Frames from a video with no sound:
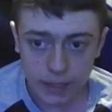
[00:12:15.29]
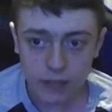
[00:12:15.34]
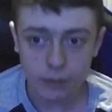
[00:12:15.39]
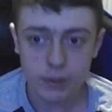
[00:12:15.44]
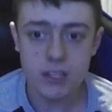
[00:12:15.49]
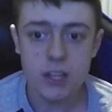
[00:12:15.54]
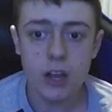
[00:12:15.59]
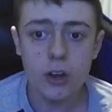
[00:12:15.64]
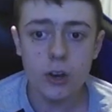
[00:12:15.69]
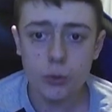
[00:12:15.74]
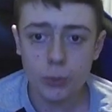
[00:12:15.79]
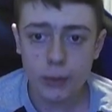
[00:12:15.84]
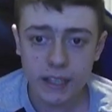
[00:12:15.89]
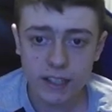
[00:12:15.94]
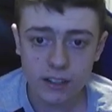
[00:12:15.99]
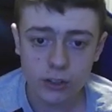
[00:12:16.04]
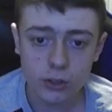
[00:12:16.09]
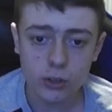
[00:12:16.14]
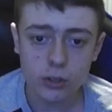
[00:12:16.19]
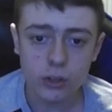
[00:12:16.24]
There is no green
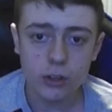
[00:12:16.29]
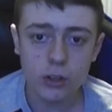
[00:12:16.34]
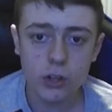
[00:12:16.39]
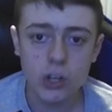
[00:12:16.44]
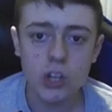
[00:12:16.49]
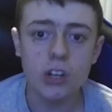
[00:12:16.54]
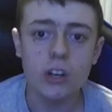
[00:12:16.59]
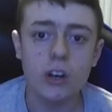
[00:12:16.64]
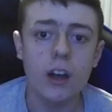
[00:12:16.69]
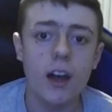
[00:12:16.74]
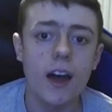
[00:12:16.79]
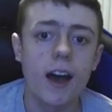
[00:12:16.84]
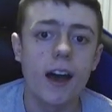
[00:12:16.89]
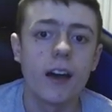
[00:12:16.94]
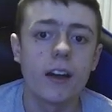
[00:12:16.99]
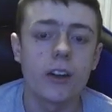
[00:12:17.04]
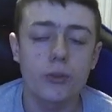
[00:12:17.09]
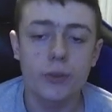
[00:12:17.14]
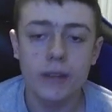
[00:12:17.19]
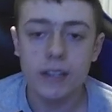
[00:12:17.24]
and
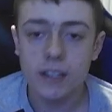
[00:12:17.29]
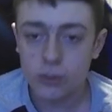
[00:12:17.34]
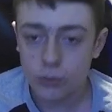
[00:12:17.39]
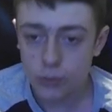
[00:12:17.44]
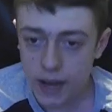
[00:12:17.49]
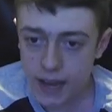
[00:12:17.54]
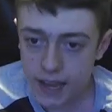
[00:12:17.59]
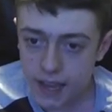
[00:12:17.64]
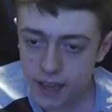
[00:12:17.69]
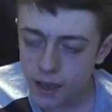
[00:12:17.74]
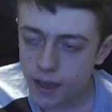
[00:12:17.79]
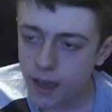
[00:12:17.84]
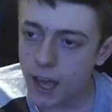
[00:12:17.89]
grey.